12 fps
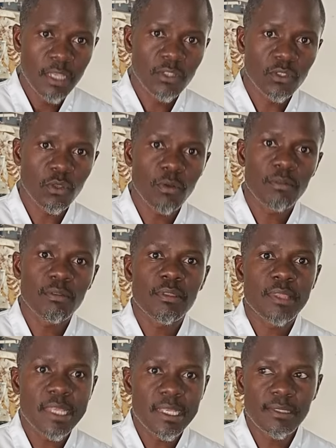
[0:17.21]
So
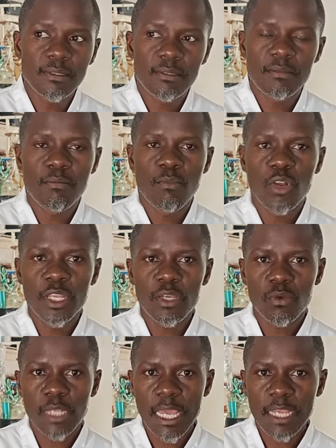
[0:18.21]
this
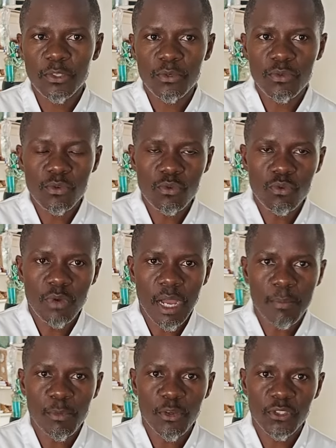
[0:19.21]
morning we'd like to do
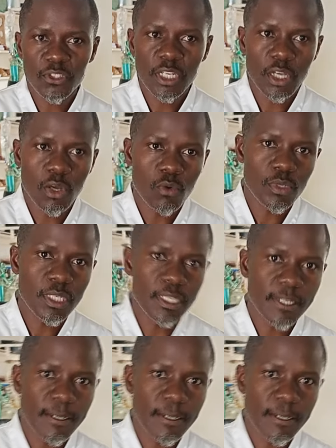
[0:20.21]
a procedure called